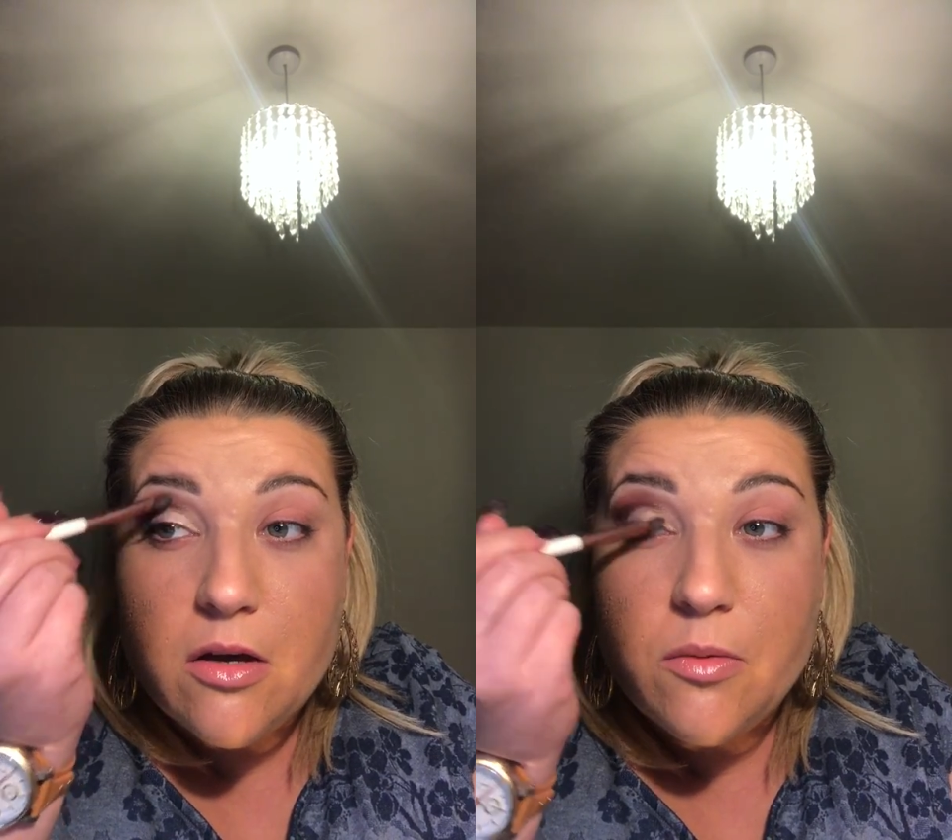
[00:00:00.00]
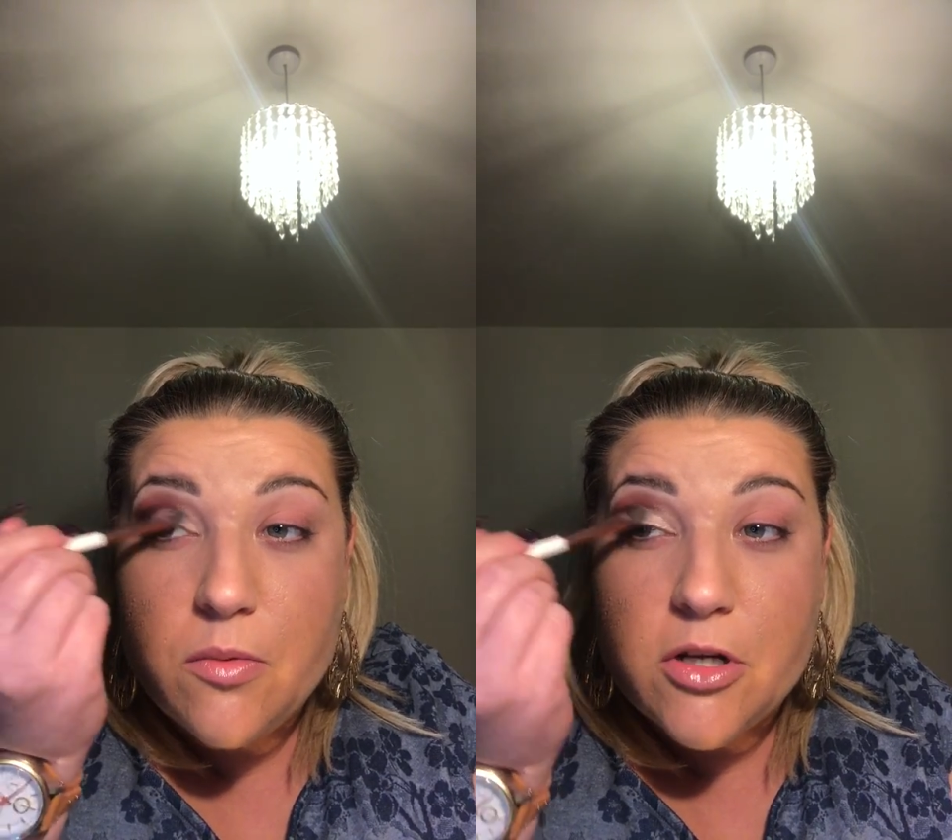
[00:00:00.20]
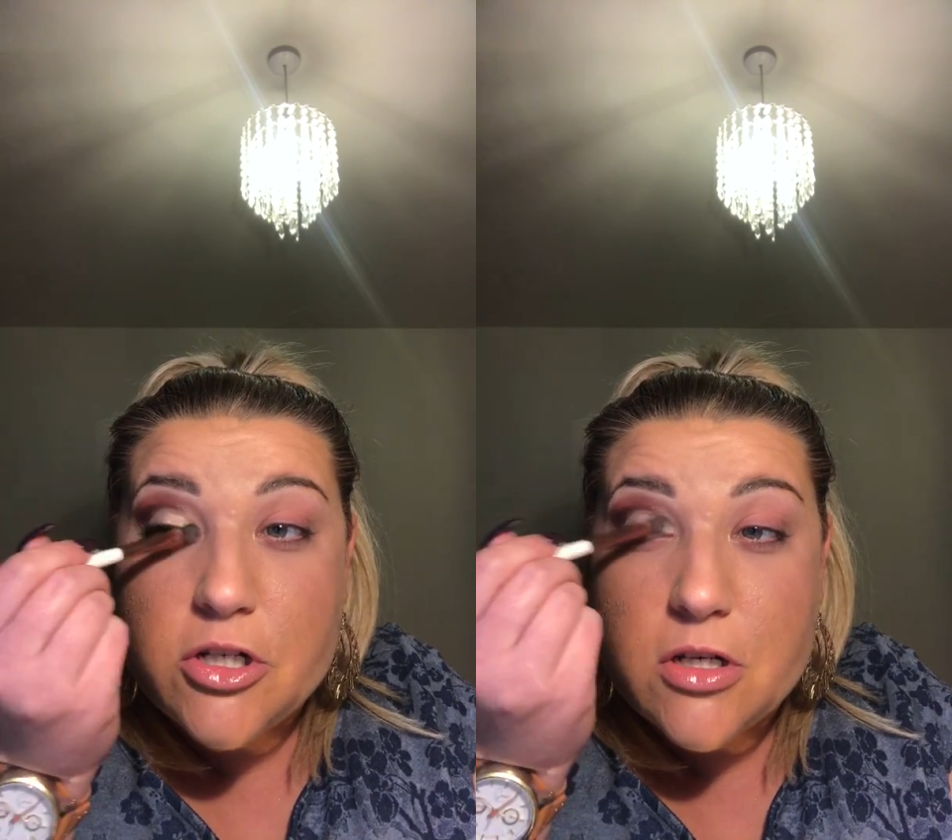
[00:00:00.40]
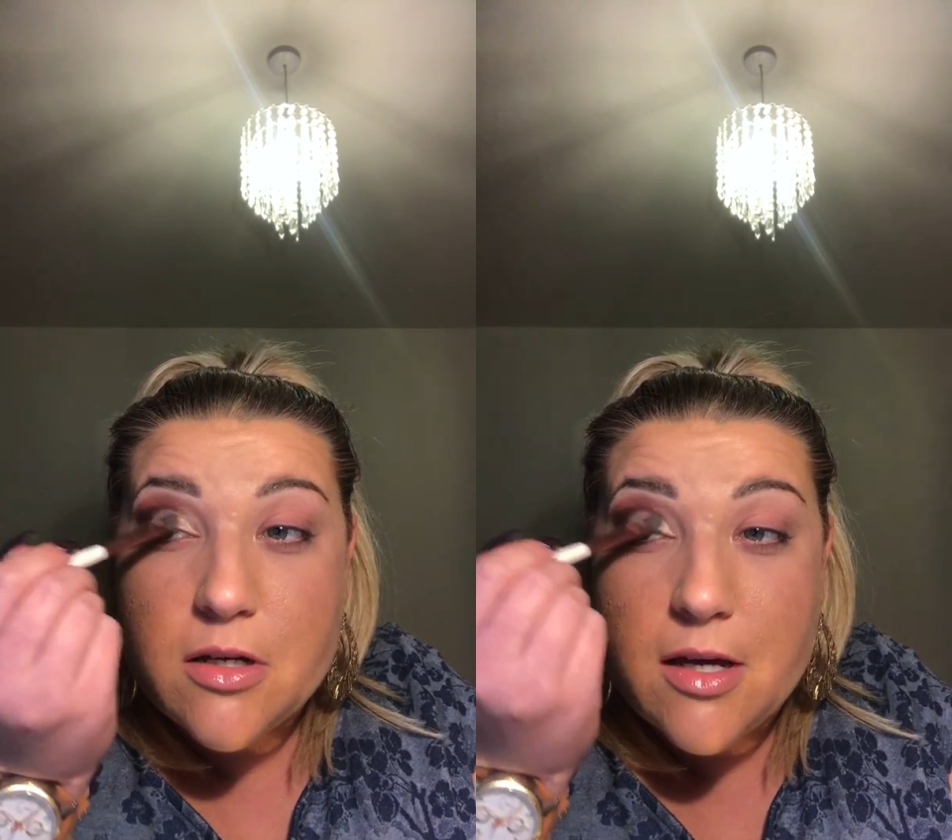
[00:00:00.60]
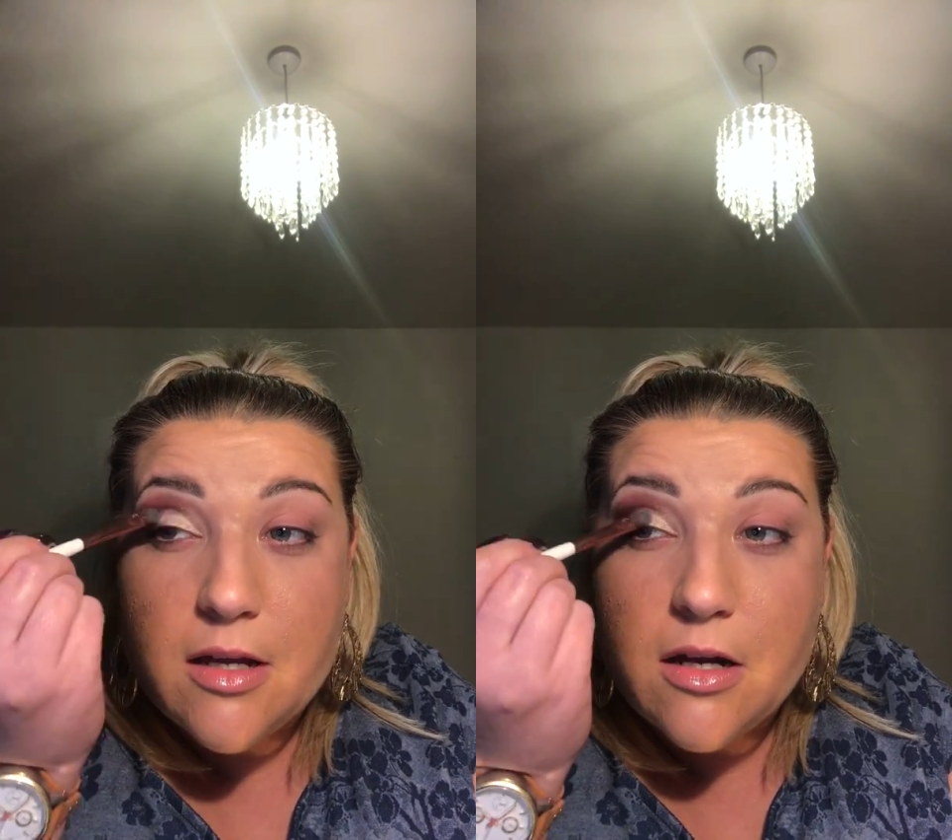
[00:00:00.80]
Which
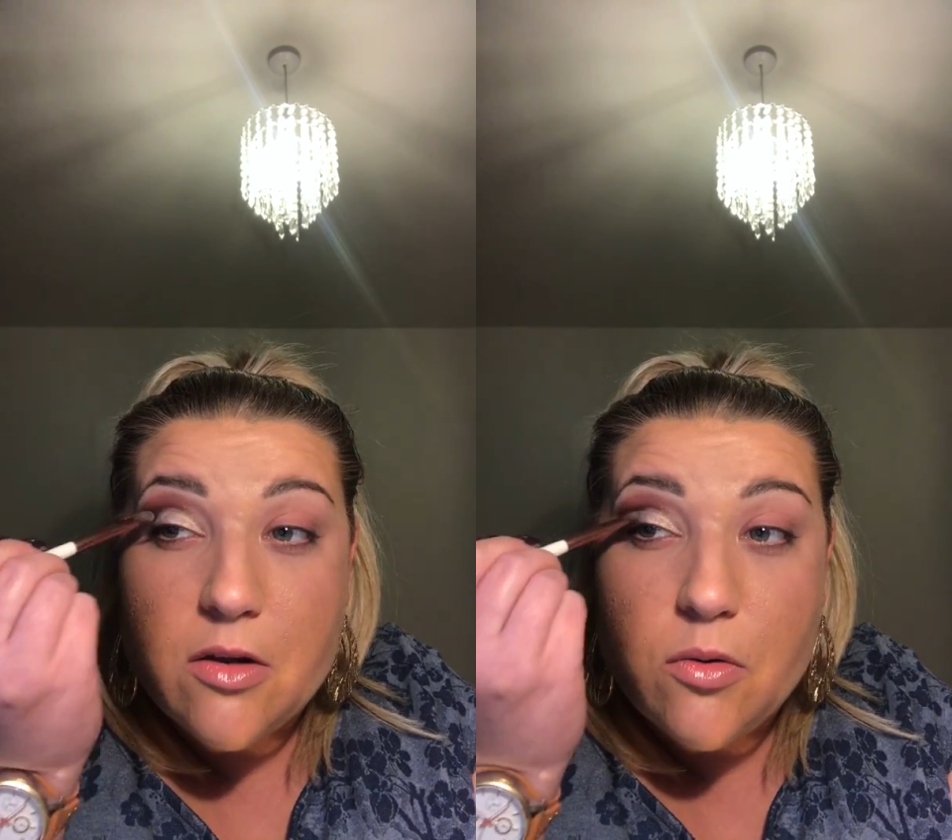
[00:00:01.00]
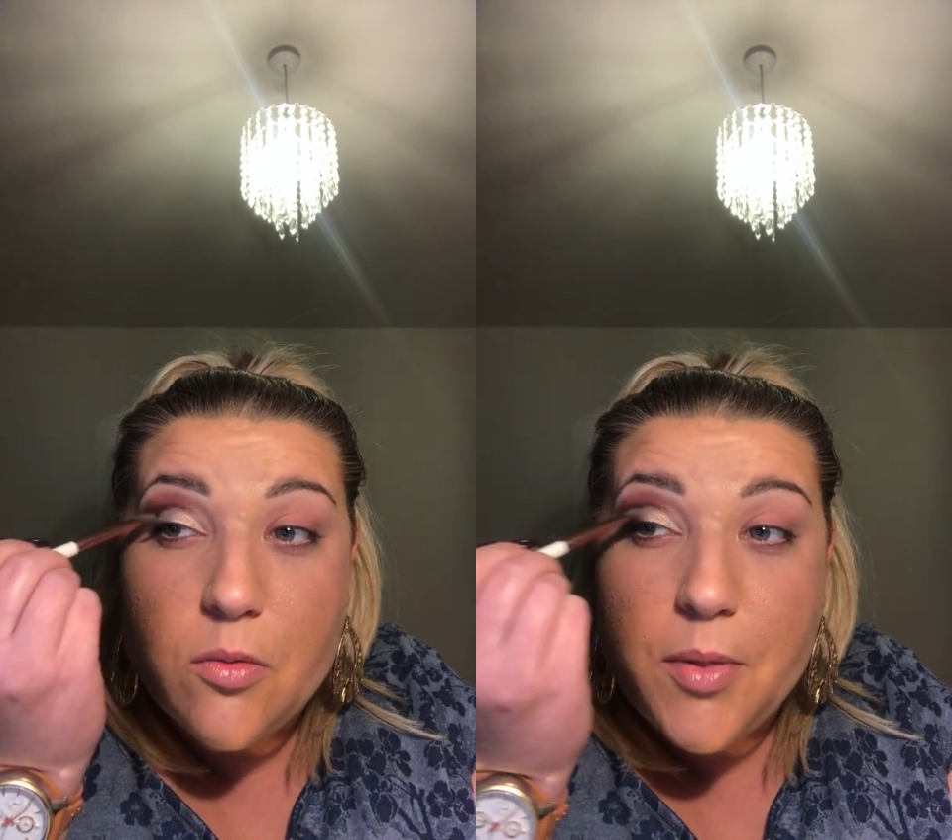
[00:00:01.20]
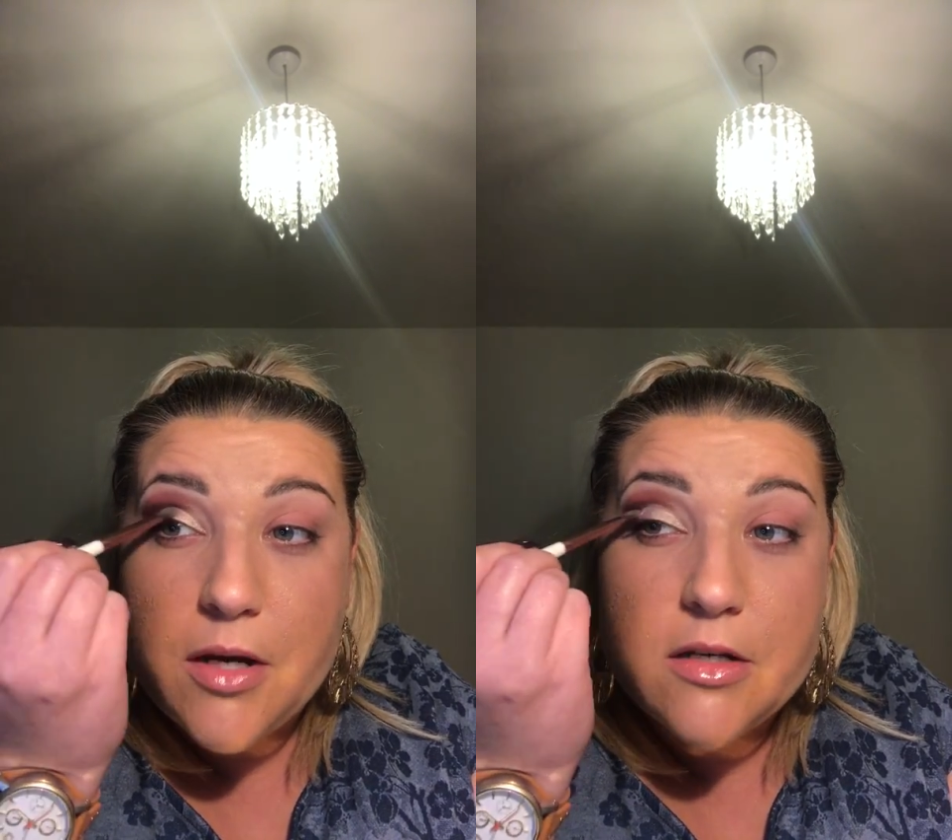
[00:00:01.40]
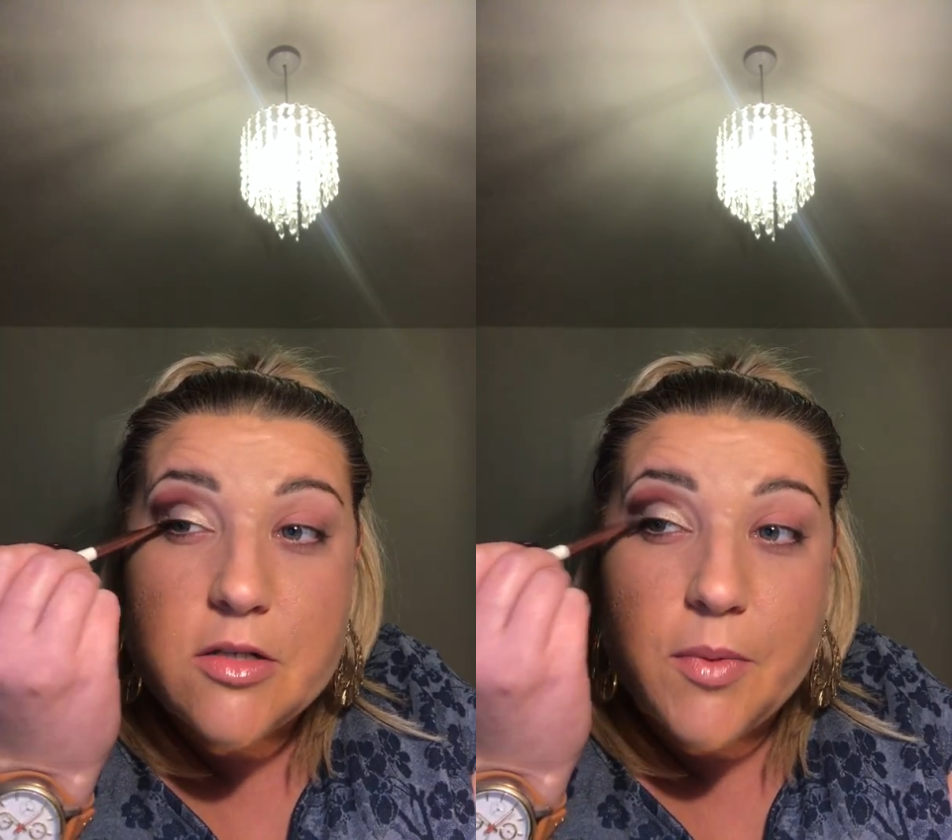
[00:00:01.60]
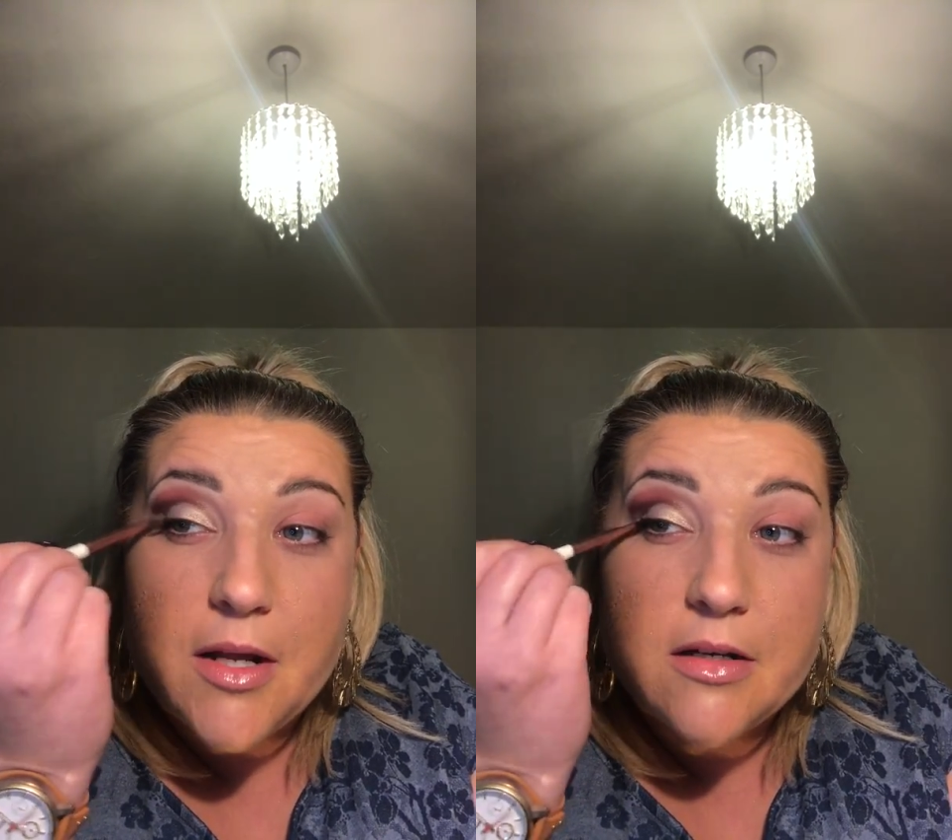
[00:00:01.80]
again, I'll go back
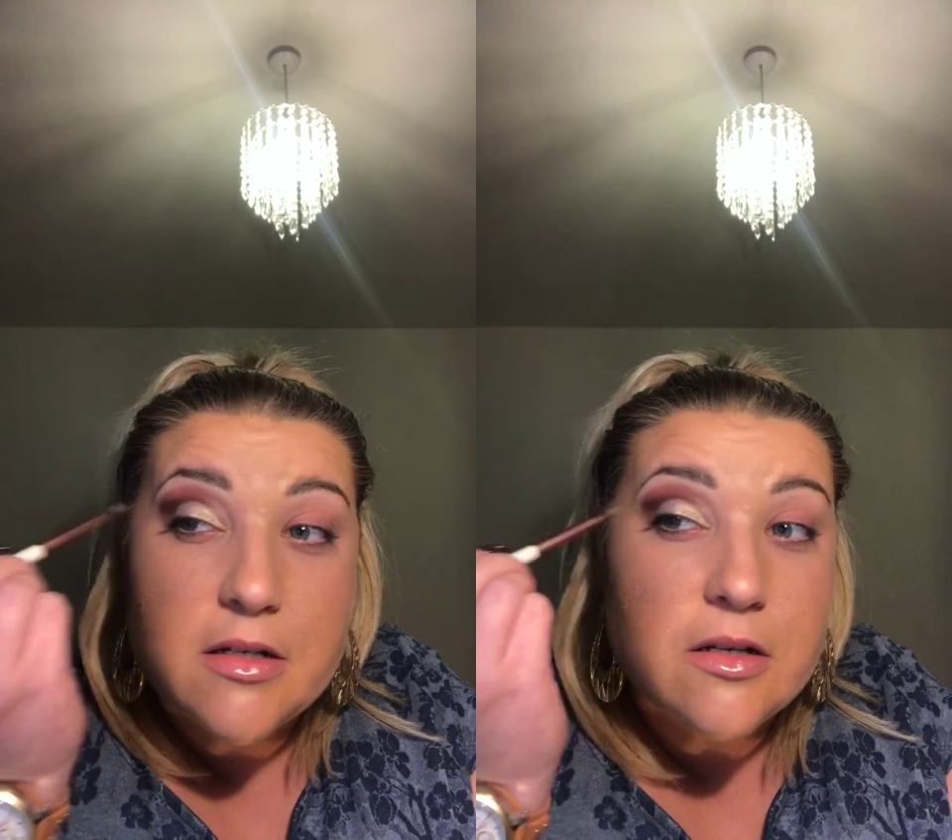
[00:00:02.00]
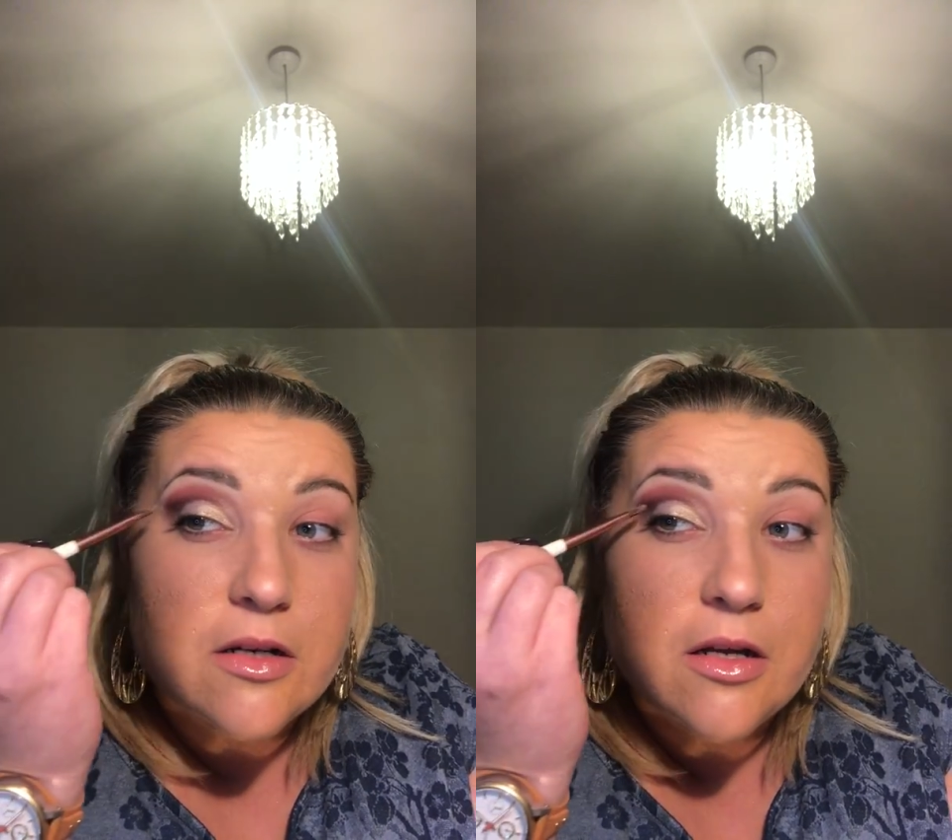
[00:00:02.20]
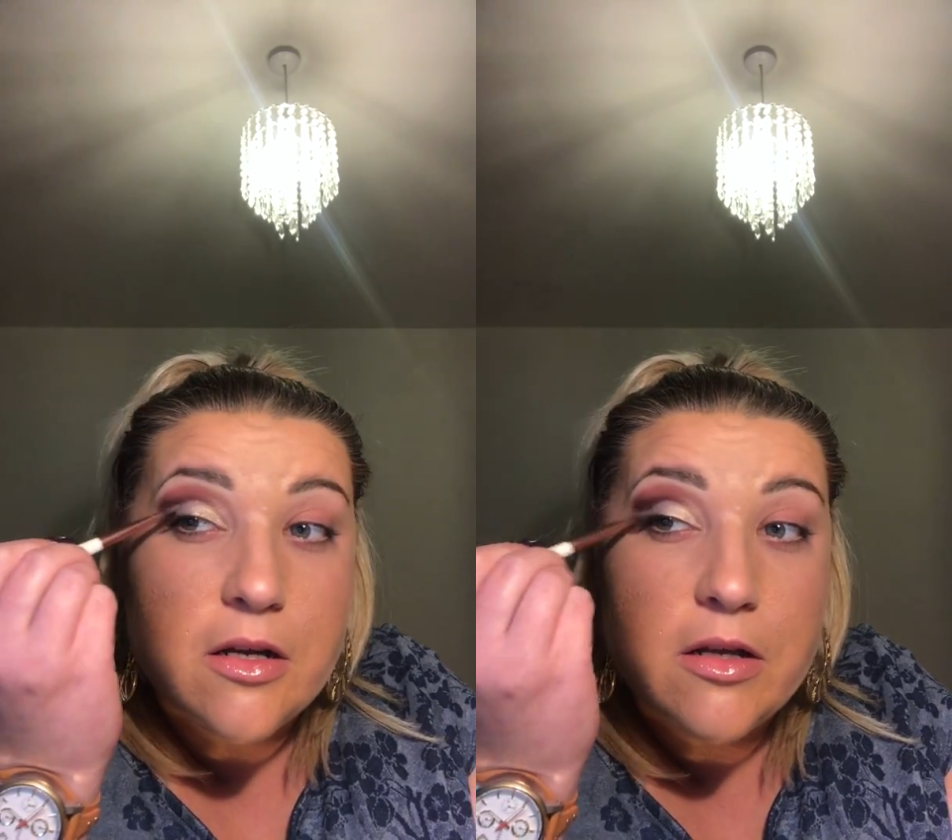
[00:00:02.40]
to blending